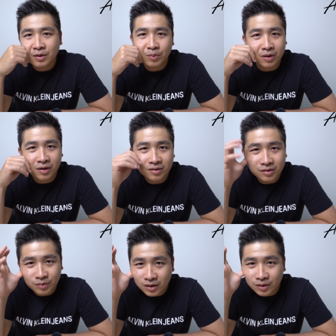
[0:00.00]
will
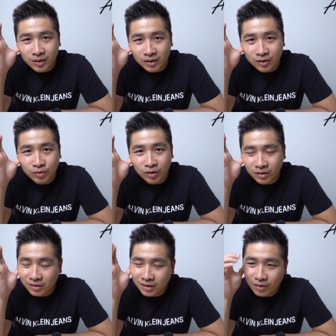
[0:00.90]
go on
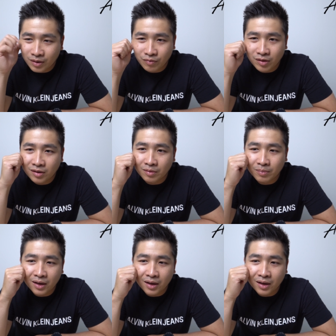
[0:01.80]
discount and everything.